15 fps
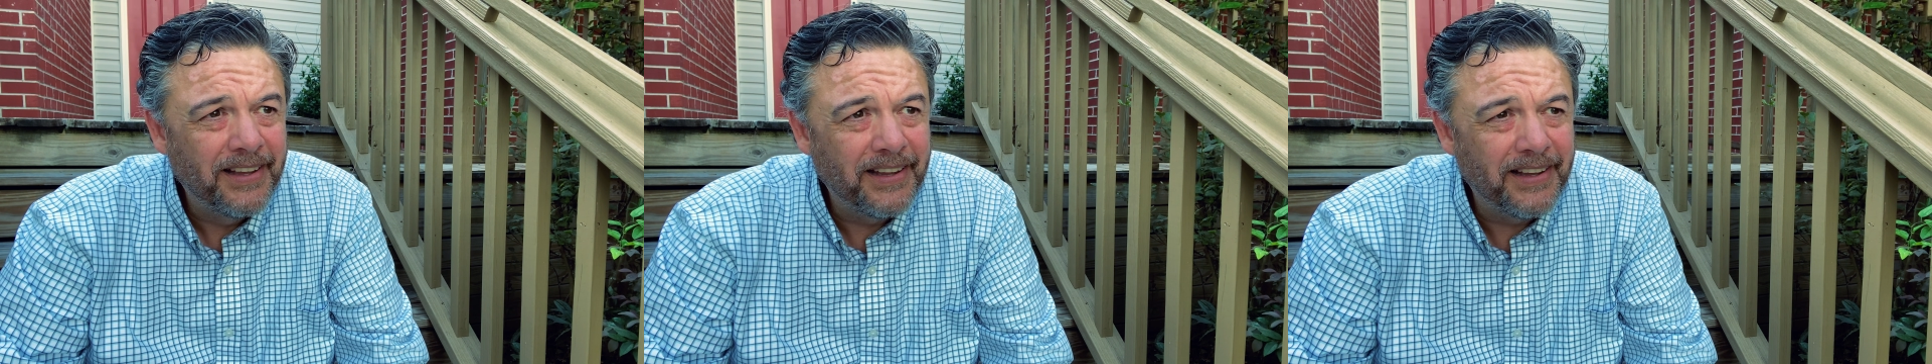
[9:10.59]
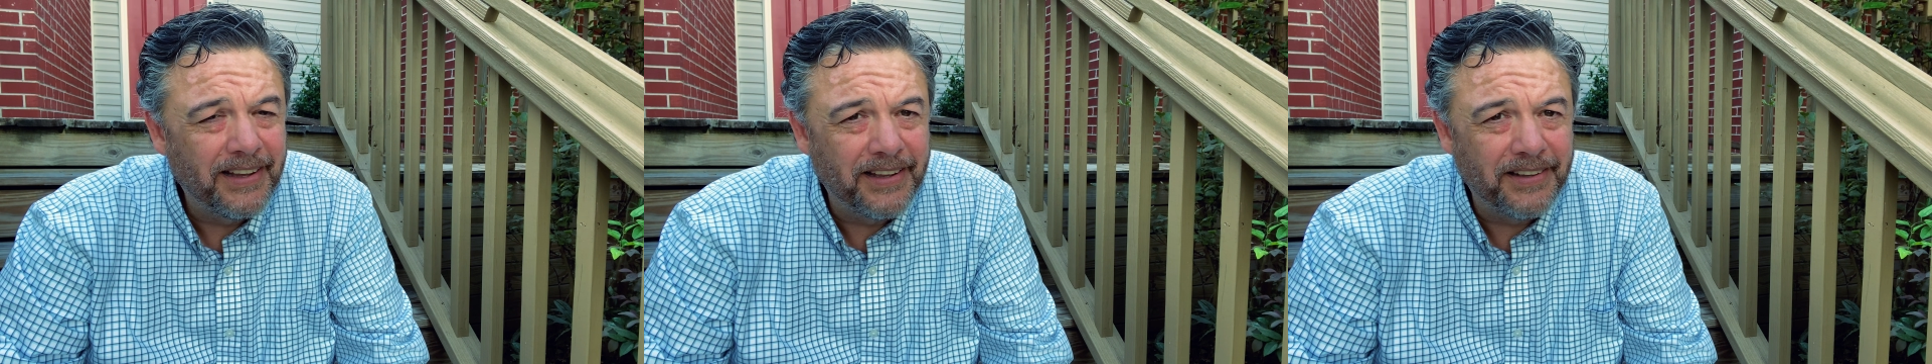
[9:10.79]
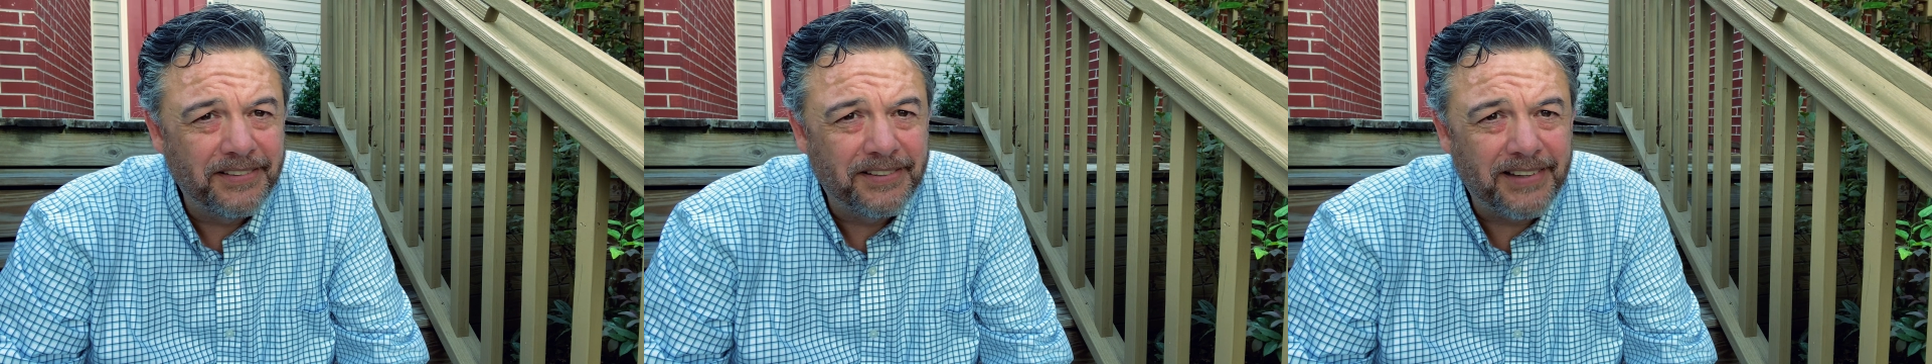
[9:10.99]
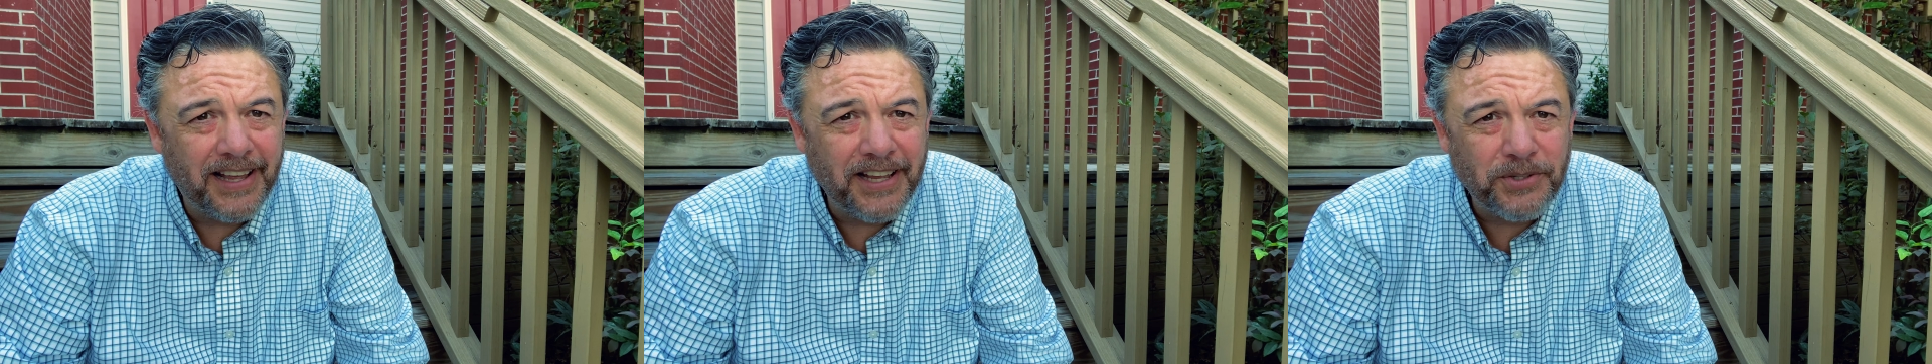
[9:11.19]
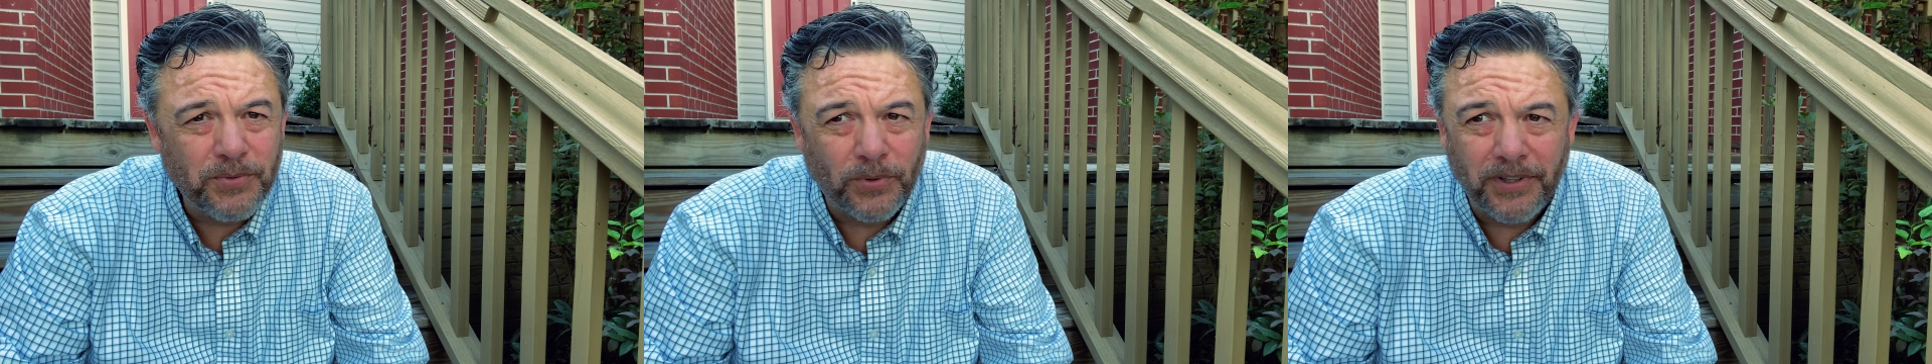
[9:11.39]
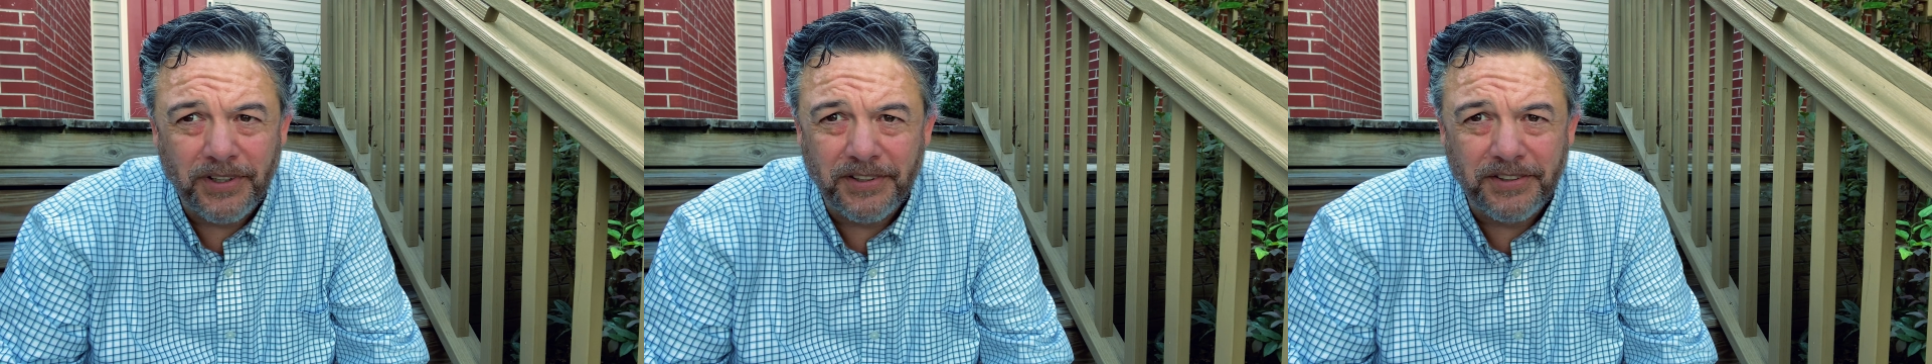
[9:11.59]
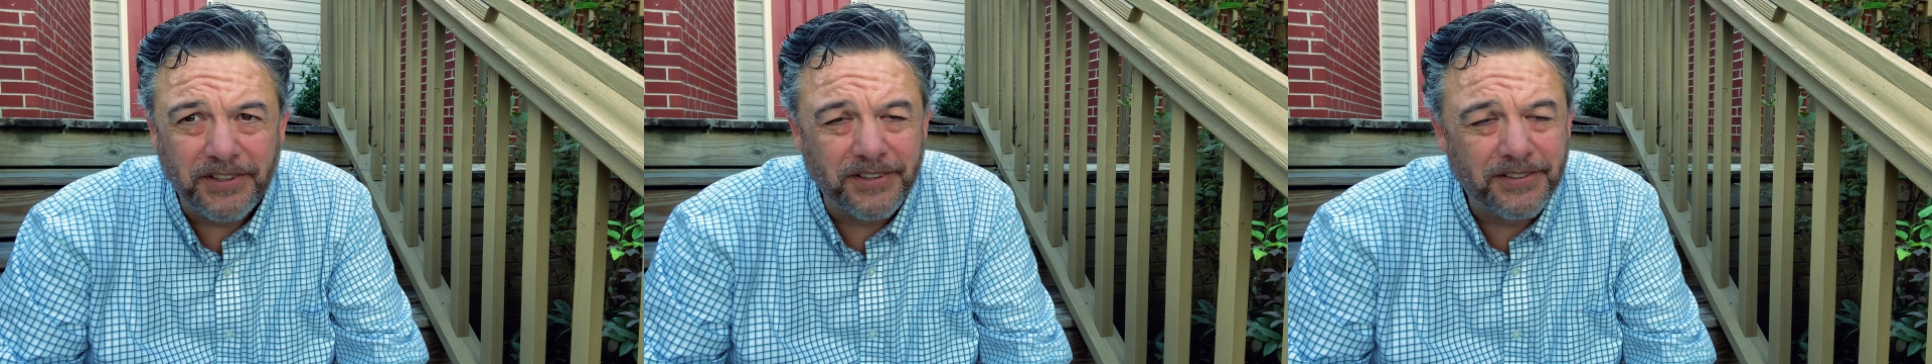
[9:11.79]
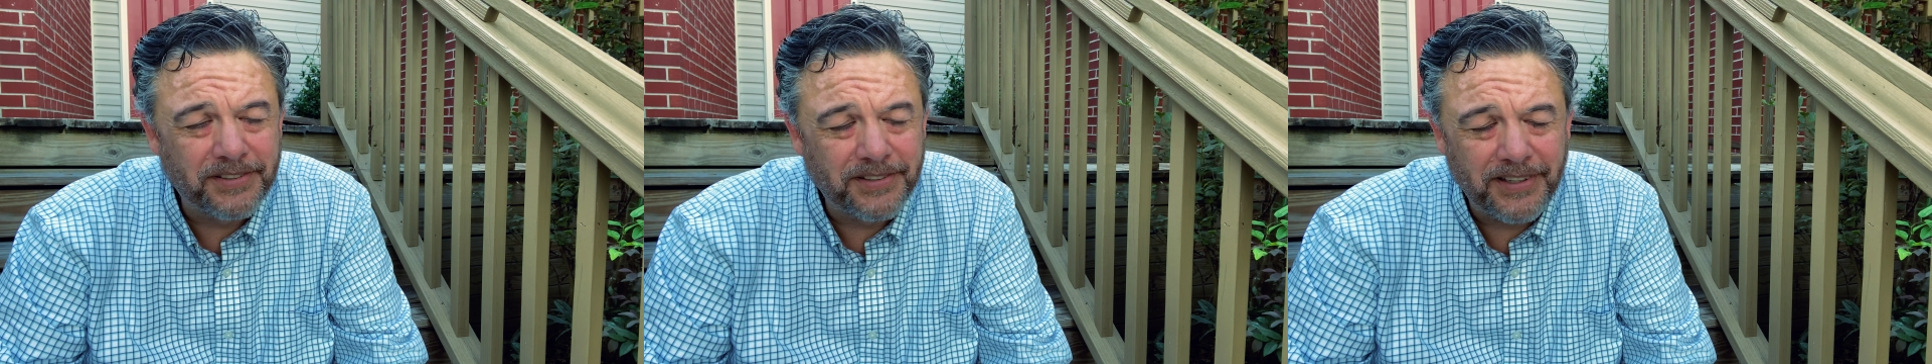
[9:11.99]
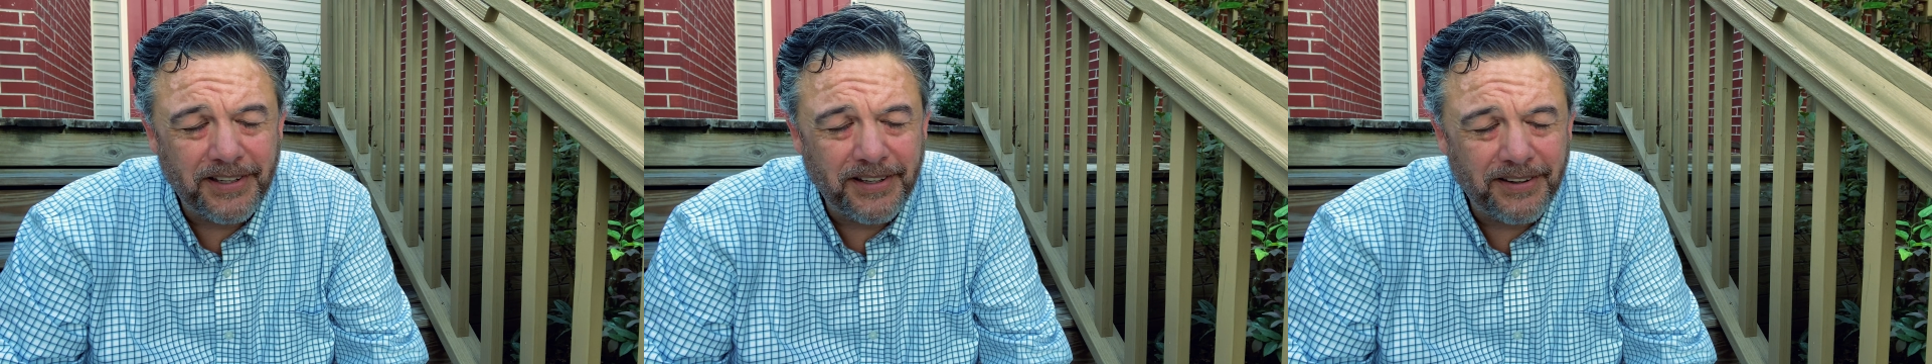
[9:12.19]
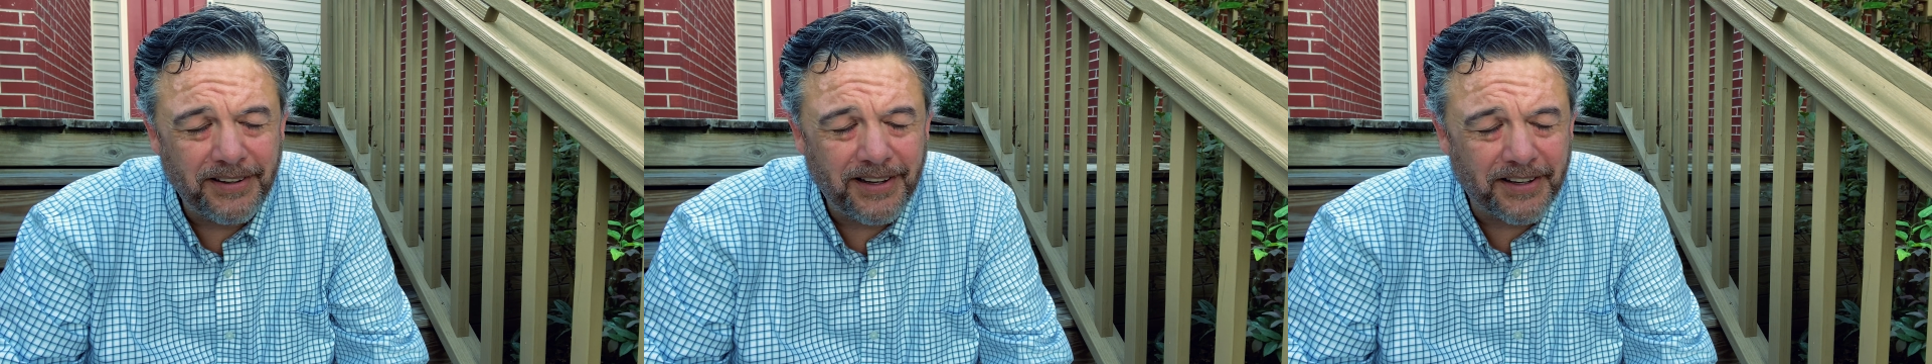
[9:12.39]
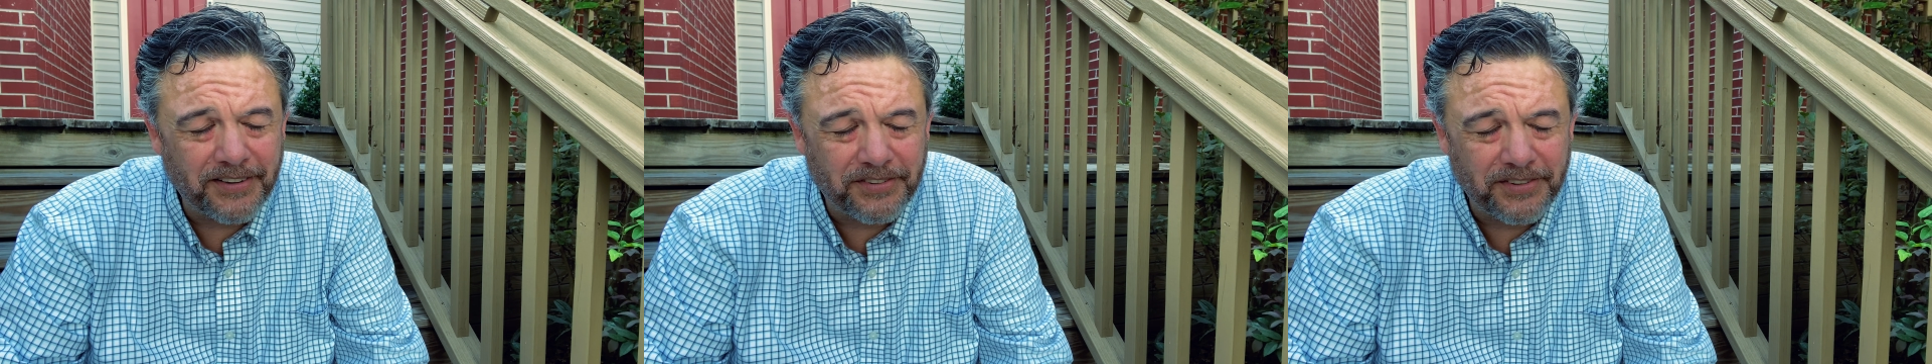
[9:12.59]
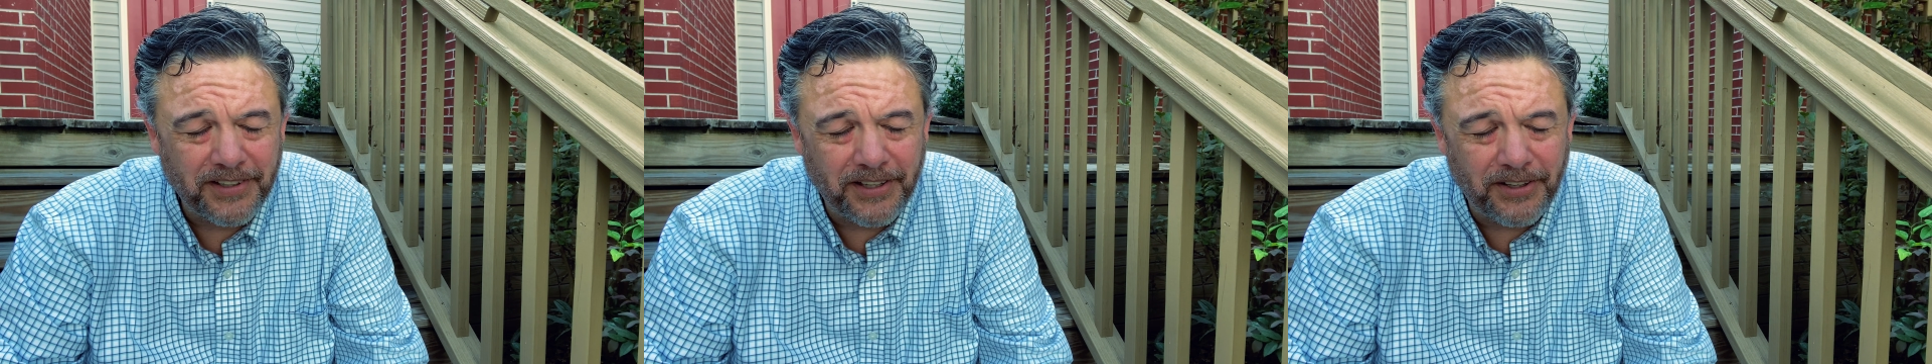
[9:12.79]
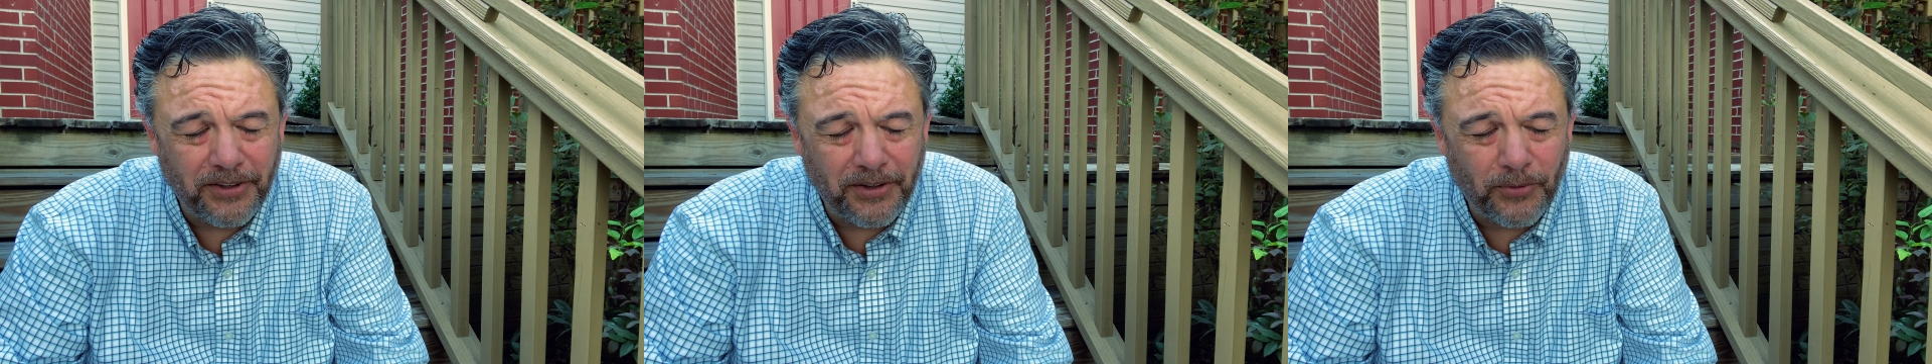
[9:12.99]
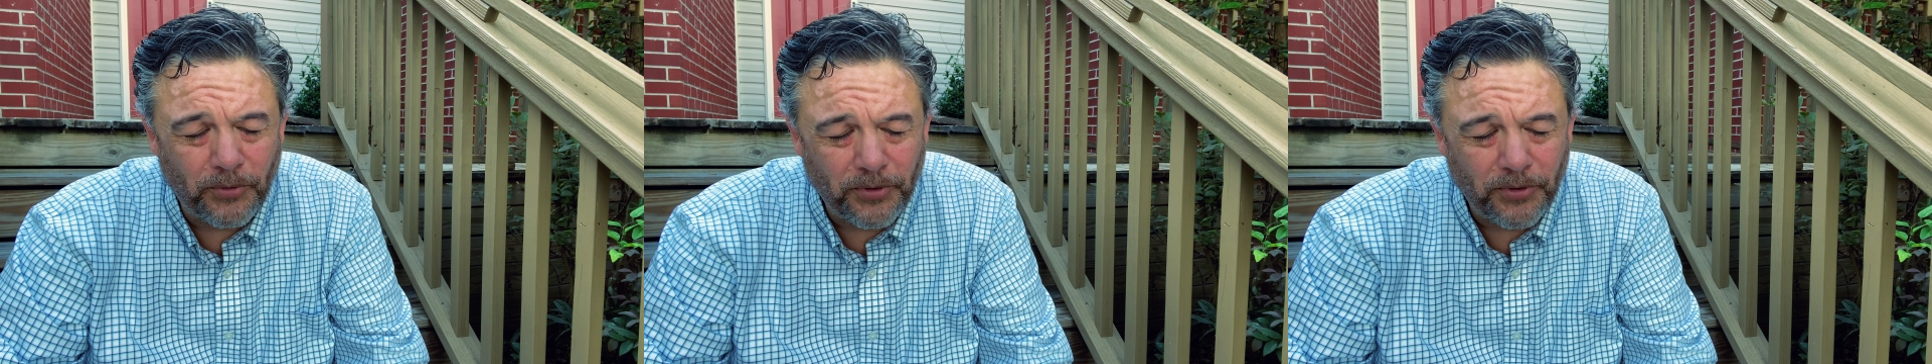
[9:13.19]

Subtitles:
And stage 1, just like I said,